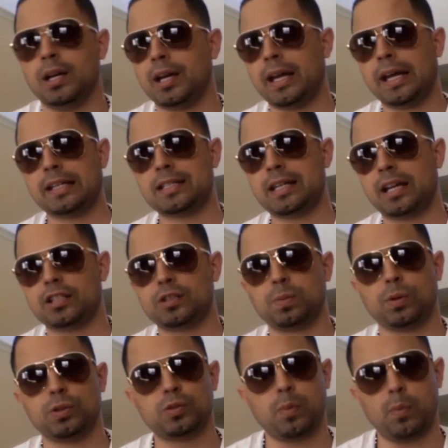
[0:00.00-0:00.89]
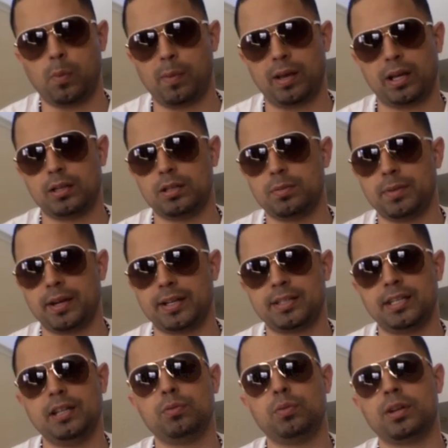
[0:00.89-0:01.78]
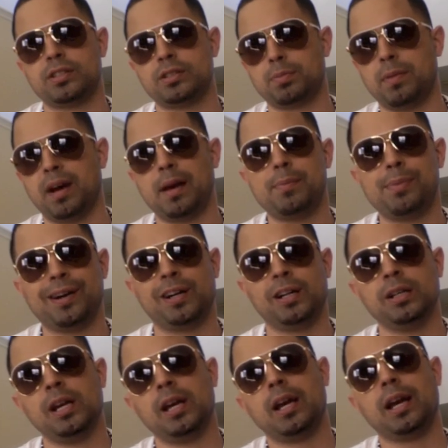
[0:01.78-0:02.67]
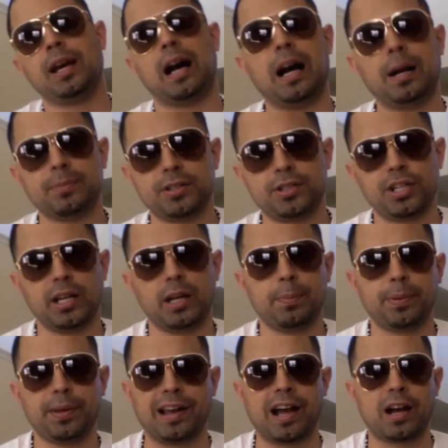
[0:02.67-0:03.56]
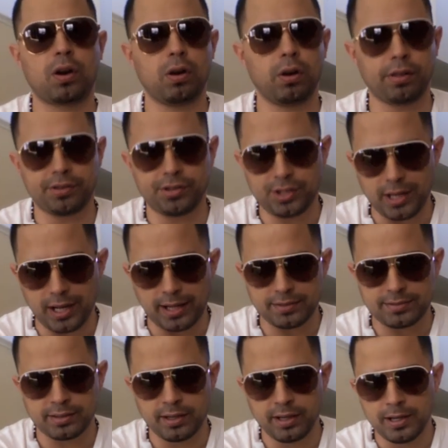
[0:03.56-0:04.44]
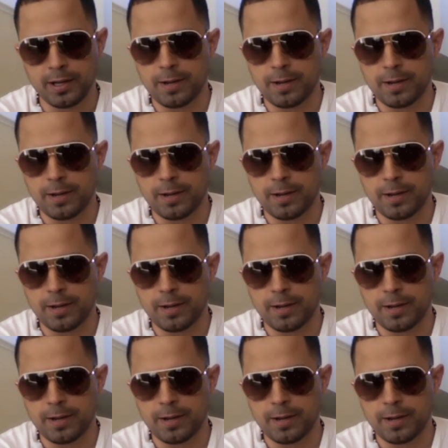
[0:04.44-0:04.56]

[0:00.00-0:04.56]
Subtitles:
He's not supposed to be making demands. He wants my belt. I'm the champion. I call the shots.